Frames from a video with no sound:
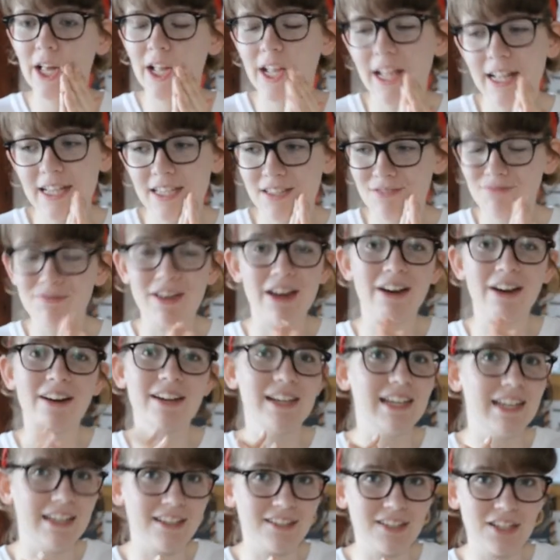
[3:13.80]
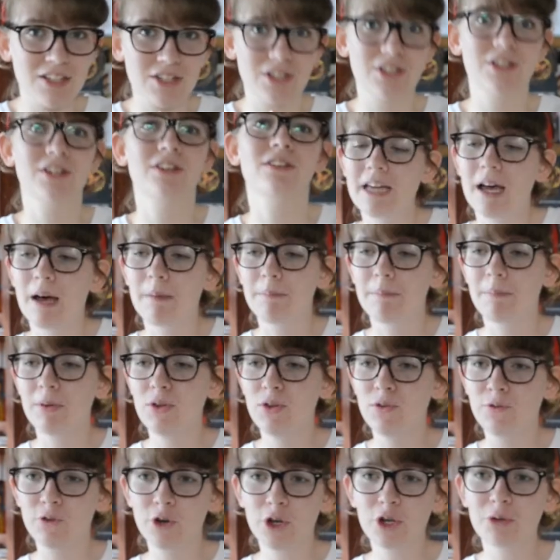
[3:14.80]
it's very easy to, but
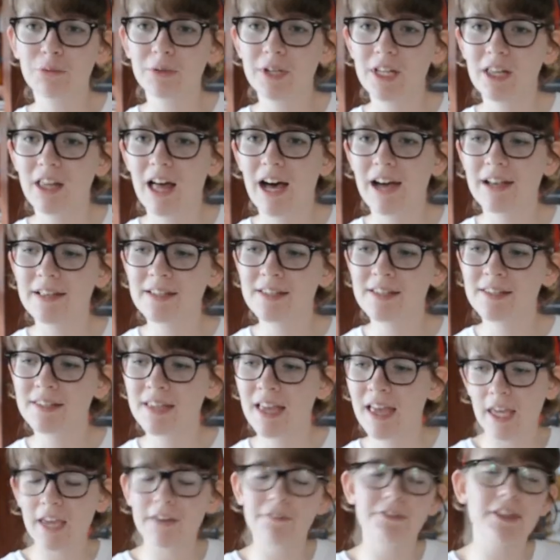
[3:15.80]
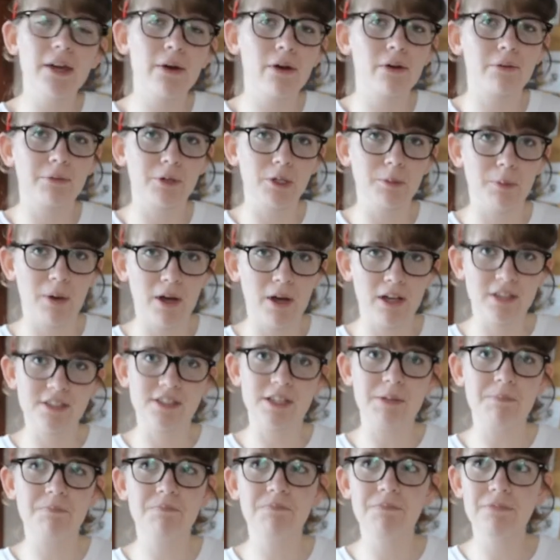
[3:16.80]
you've got to realize if they were a real
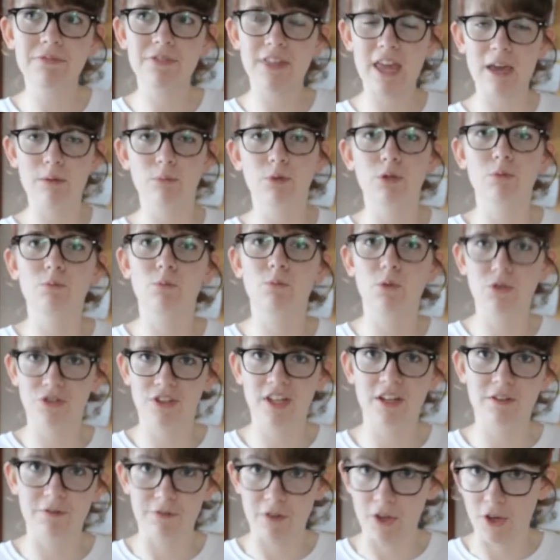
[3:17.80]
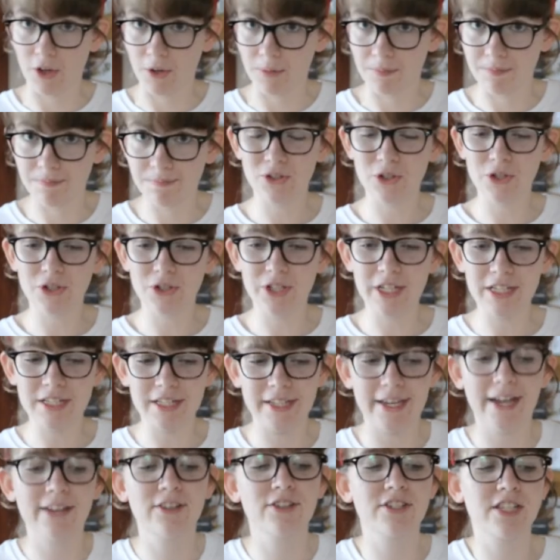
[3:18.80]
person, they wouldn't want that for you. So you need to
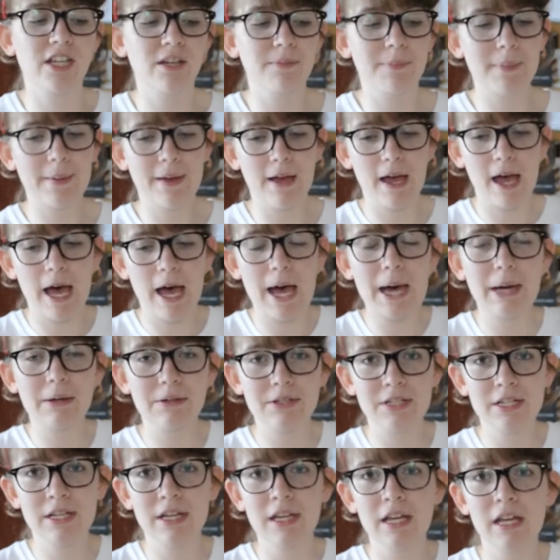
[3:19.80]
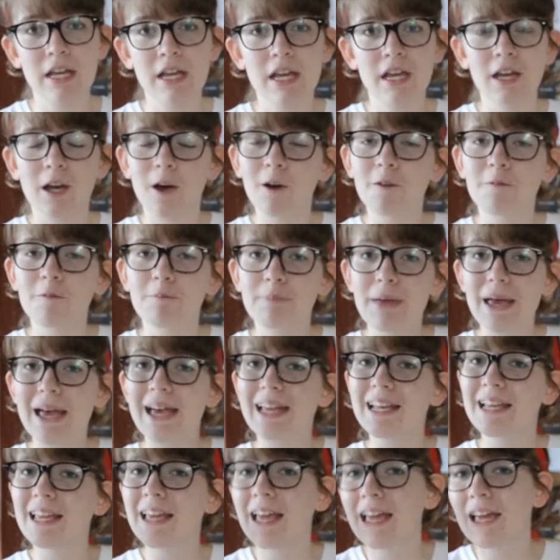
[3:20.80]
get yourself out of
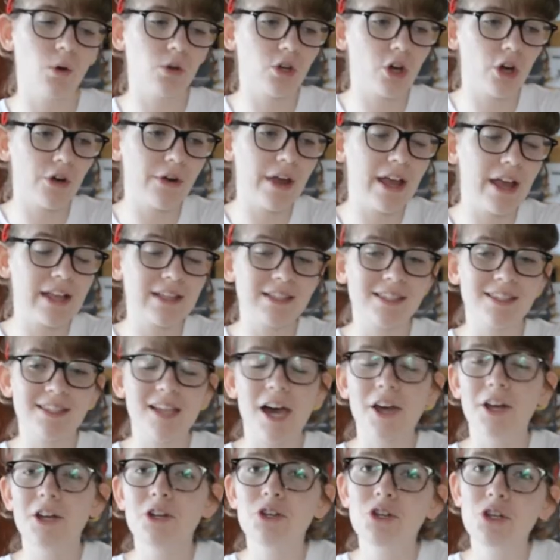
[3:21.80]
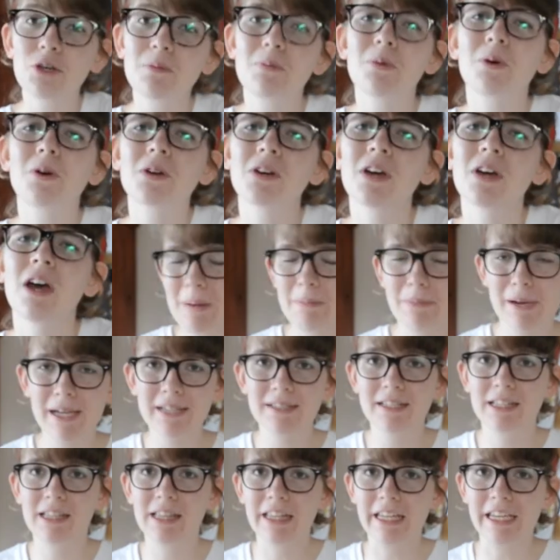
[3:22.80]
bed, go and start a new book. But
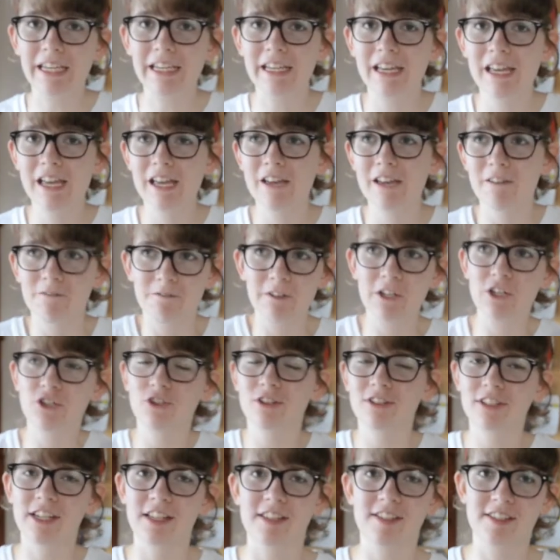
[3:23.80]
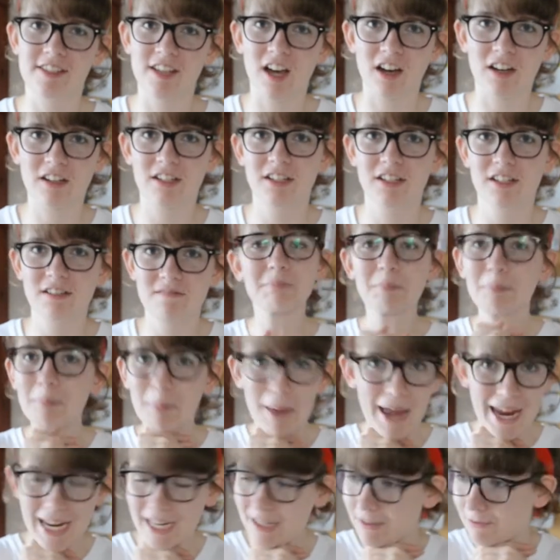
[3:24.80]
basically, fictional deaths suck.
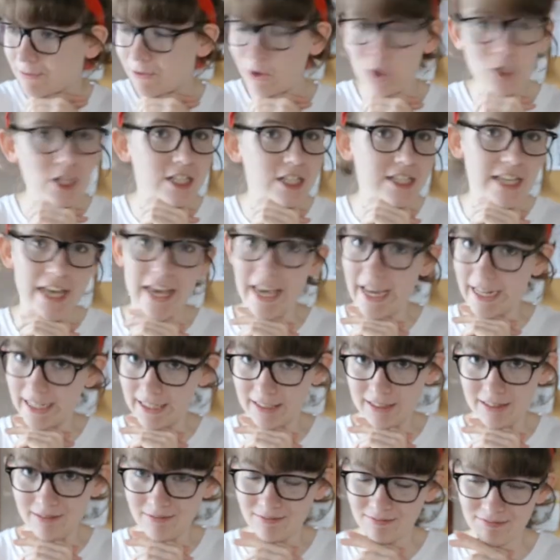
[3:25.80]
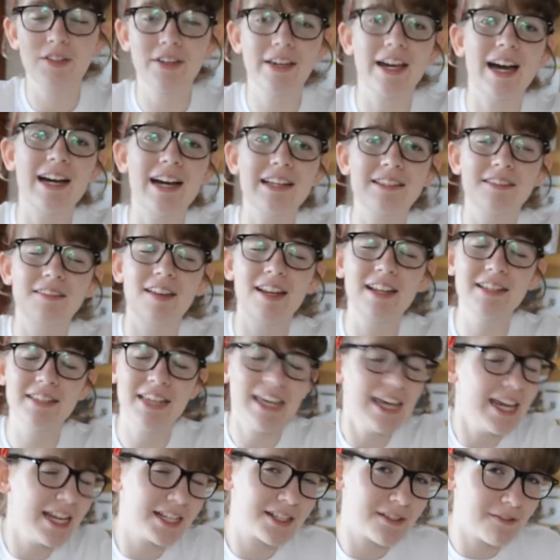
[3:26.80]
Painful as heck. So you guys, that is
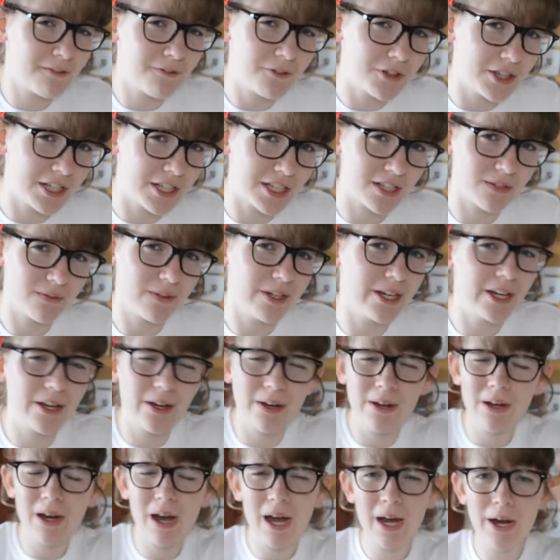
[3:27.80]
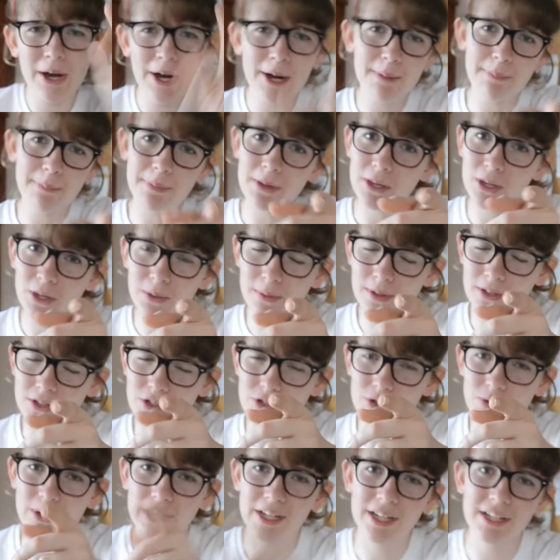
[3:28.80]
it for this video. I hope you
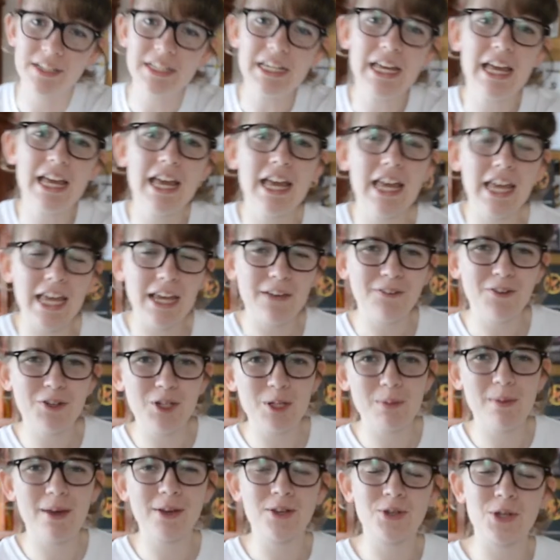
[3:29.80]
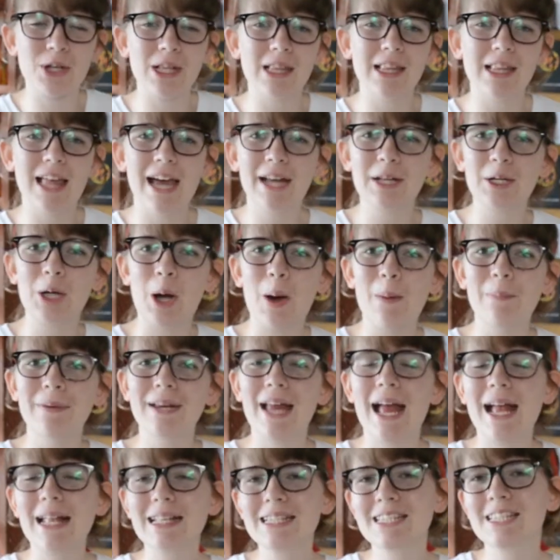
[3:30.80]
enjoyed it. If you do, make sure to like, comment,
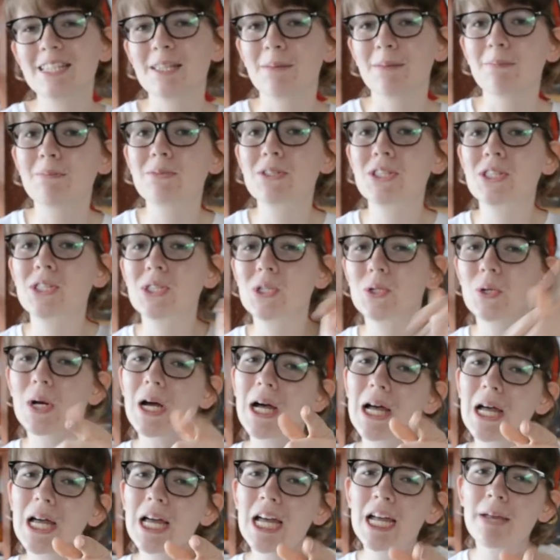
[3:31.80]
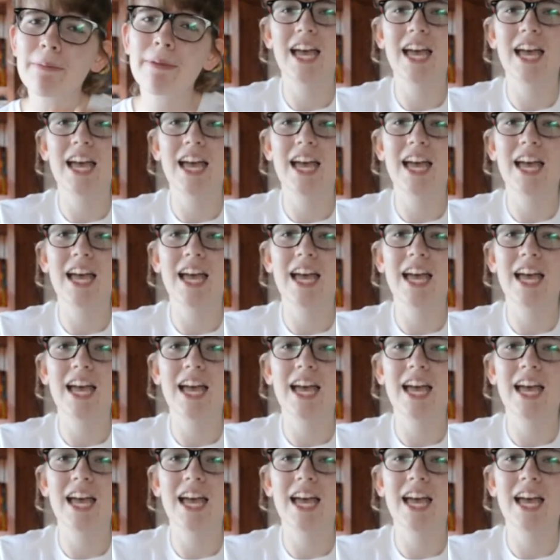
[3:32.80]
and subscribe.